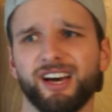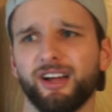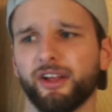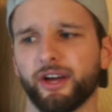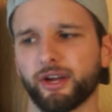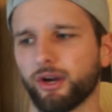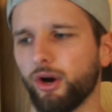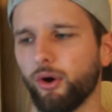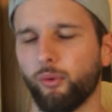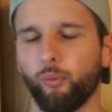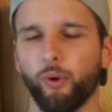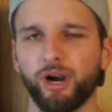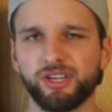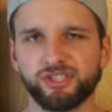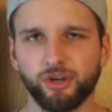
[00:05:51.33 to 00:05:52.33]
Like,
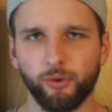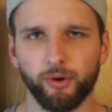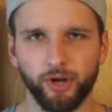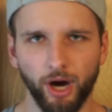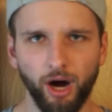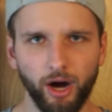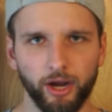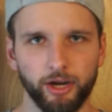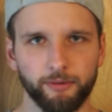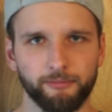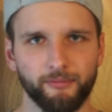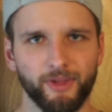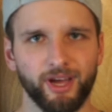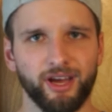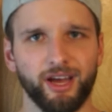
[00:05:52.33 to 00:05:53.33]
what is going
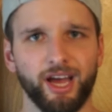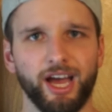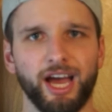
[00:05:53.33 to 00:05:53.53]
on?